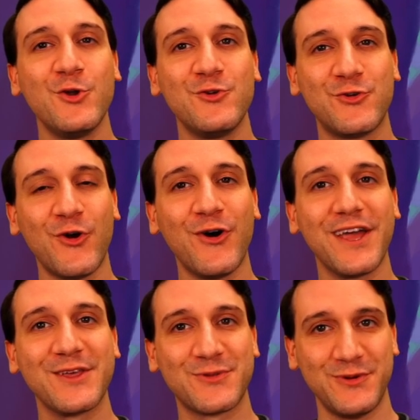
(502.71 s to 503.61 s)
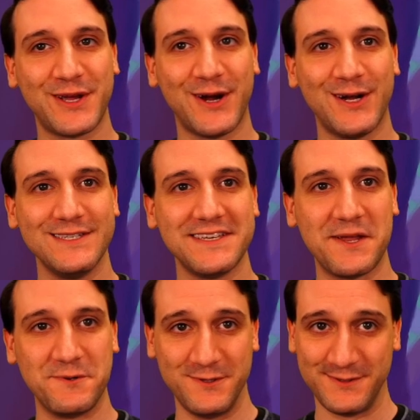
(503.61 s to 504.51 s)
Drawing 3 cards and
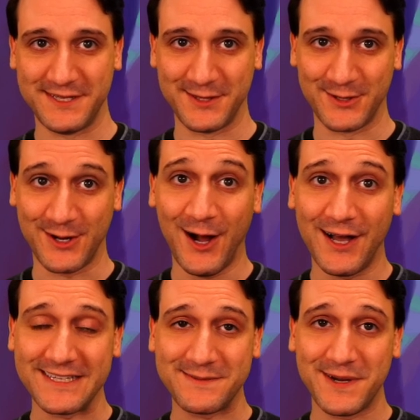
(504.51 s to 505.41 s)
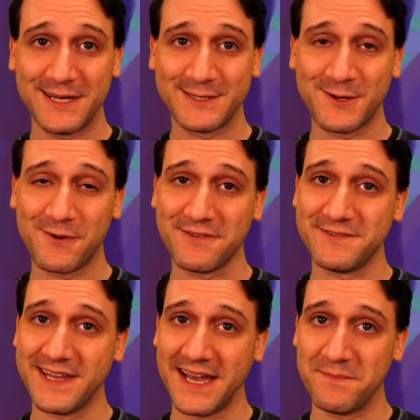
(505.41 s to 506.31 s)
reducing their cost by a total of
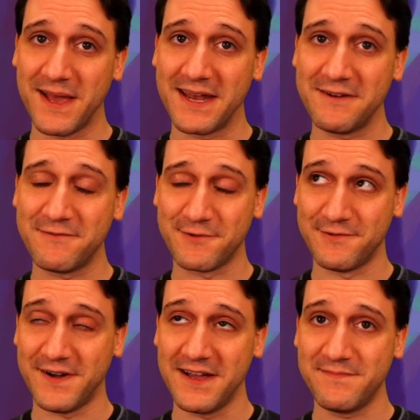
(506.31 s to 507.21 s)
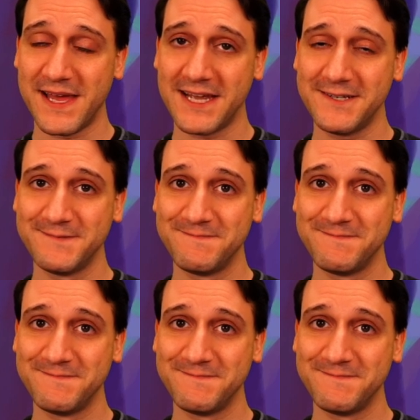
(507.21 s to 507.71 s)
9 mana for 5 mana?